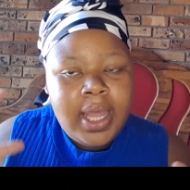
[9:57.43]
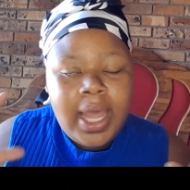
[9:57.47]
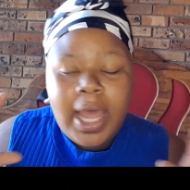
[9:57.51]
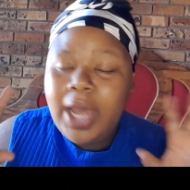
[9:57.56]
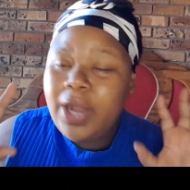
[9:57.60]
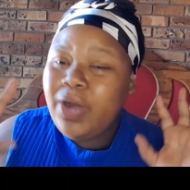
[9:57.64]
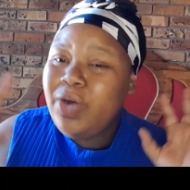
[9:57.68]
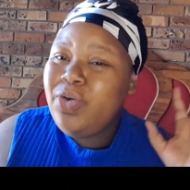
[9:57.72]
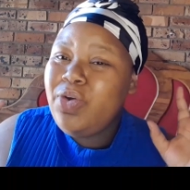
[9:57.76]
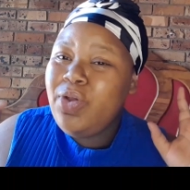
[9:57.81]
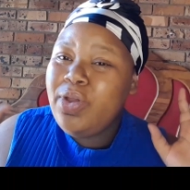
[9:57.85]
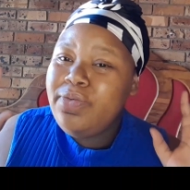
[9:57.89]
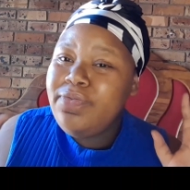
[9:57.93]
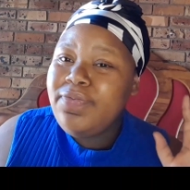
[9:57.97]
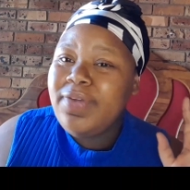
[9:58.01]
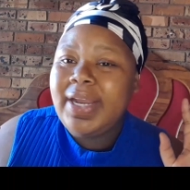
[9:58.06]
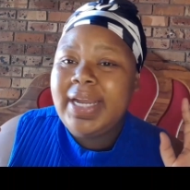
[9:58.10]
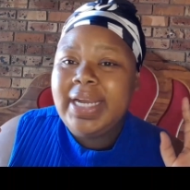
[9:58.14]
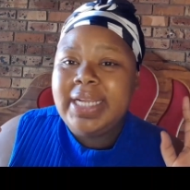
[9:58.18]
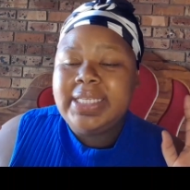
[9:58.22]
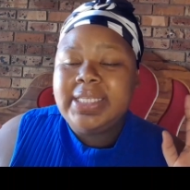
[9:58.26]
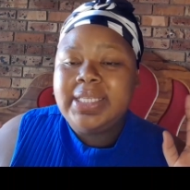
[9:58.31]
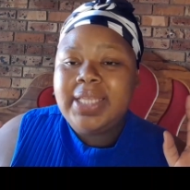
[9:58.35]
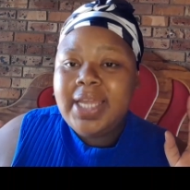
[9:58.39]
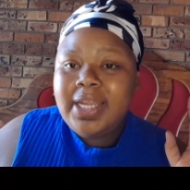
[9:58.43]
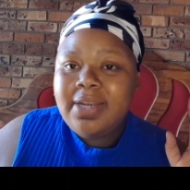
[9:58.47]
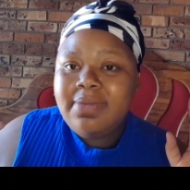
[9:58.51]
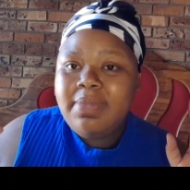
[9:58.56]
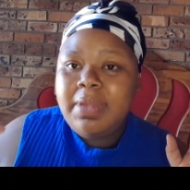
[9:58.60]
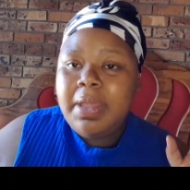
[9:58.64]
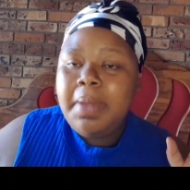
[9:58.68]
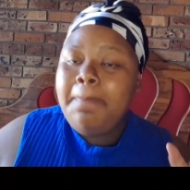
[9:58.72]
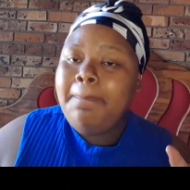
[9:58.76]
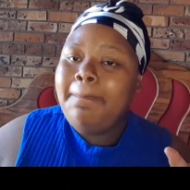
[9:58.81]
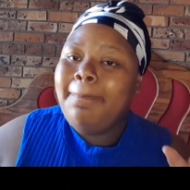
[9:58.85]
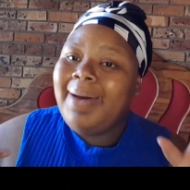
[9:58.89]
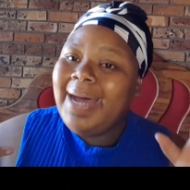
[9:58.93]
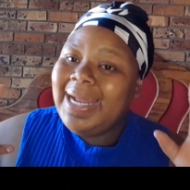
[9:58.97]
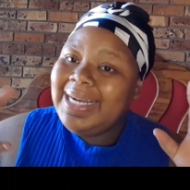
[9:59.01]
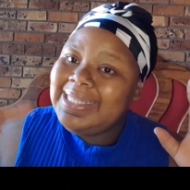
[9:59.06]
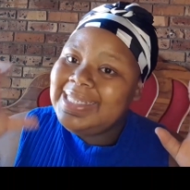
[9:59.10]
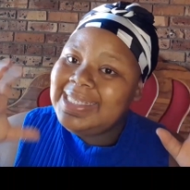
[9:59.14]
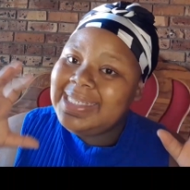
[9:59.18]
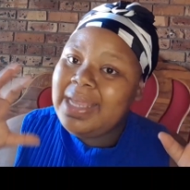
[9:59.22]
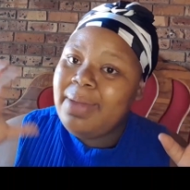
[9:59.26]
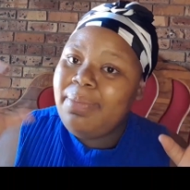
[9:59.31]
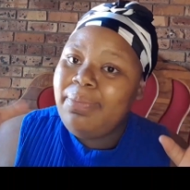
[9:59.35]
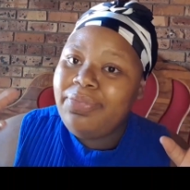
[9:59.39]
I don't know if you understand me, but
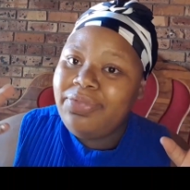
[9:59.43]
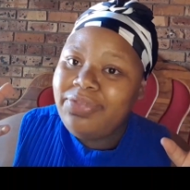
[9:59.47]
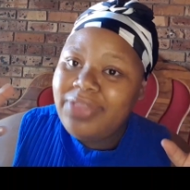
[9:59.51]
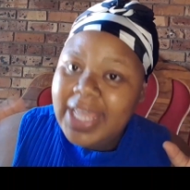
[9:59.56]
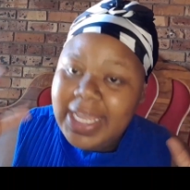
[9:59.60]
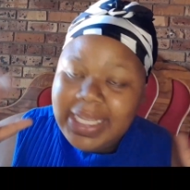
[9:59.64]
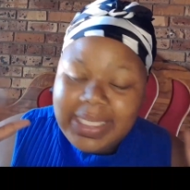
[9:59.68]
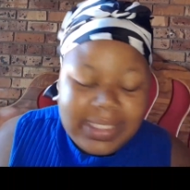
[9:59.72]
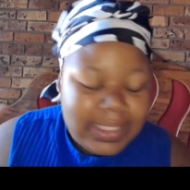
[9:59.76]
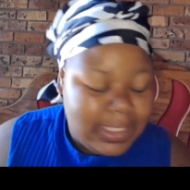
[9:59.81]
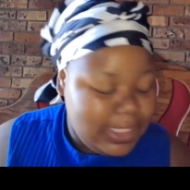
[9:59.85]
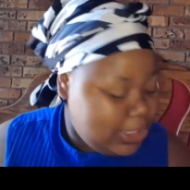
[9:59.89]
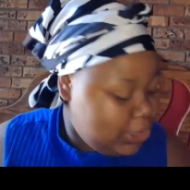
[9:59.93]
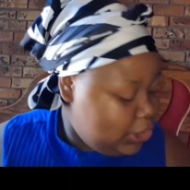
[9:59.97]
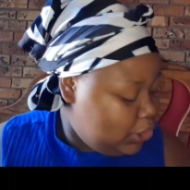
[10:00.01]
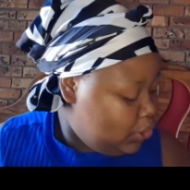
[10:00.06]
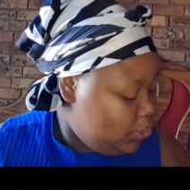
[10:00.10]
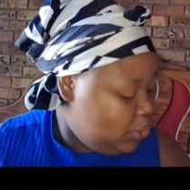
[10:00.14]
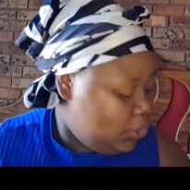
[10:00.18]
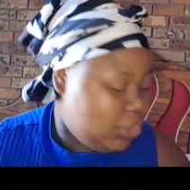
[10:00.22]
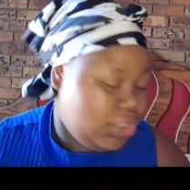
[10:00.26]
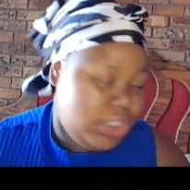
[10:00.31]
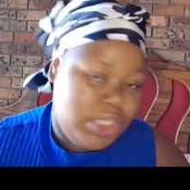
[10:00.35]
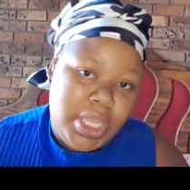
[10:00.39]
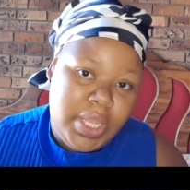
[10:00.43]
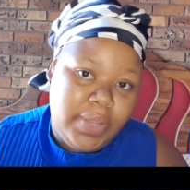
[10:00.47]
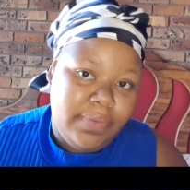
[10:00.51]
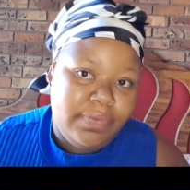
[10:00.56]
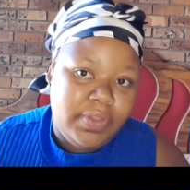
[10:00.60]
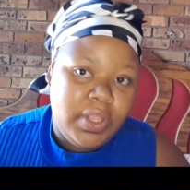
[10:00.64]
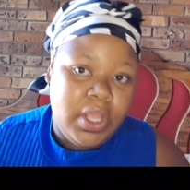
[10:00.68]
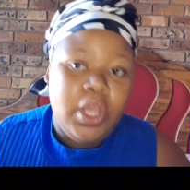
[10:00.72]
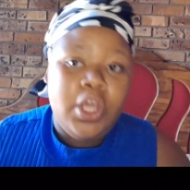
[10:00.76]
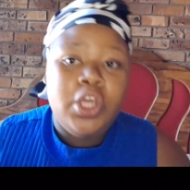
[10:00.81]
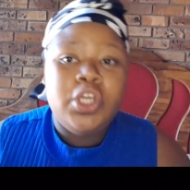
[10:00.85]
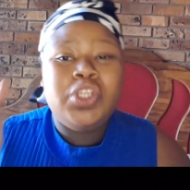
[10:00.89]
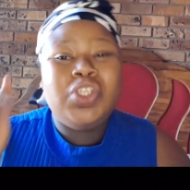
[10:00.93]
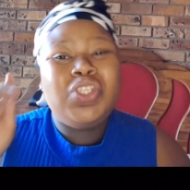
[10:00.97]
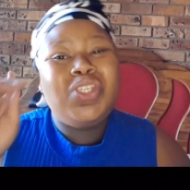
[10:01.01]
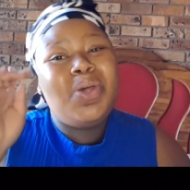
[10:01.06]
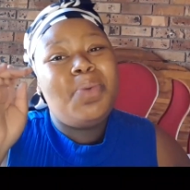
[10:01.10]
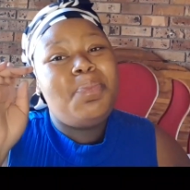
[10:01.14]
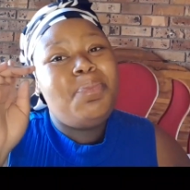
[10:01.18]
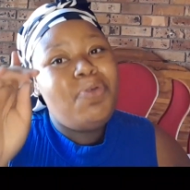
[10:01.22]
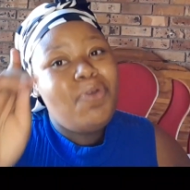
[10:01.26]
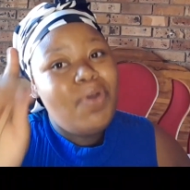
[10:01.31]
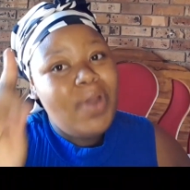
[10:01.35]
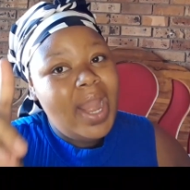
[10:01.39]
some things need to shift. So
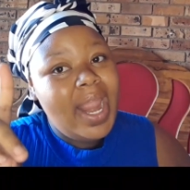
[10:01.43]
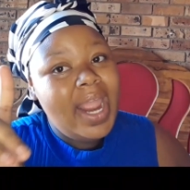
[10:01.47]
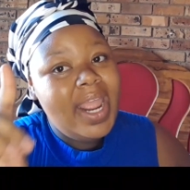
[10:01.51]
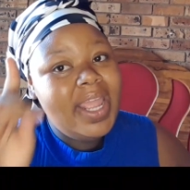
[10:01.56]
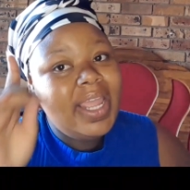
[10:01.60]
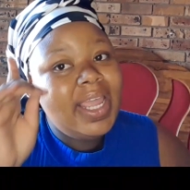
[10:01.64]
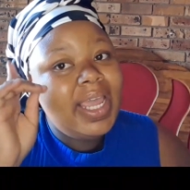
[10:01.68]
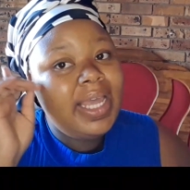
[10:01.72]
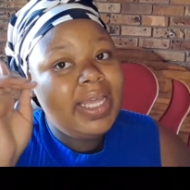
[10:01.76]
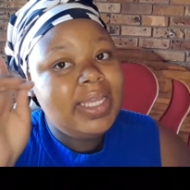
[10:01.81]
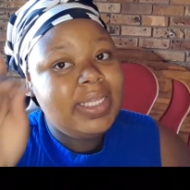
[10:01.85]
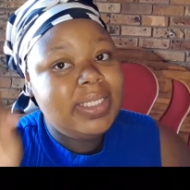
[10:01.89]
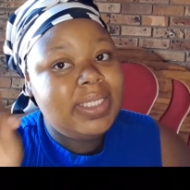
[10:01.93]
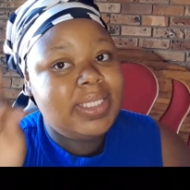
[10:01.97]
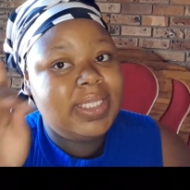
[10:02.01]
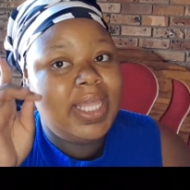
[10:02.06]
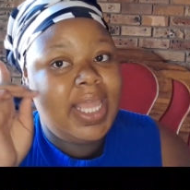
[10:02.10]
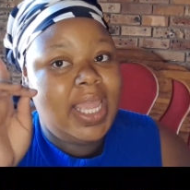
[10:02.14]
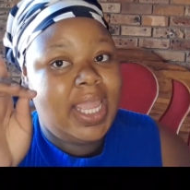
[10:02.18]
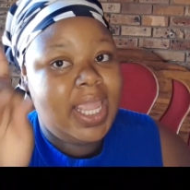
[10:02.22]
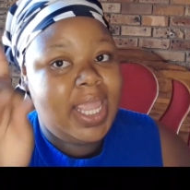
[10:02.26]
praying is the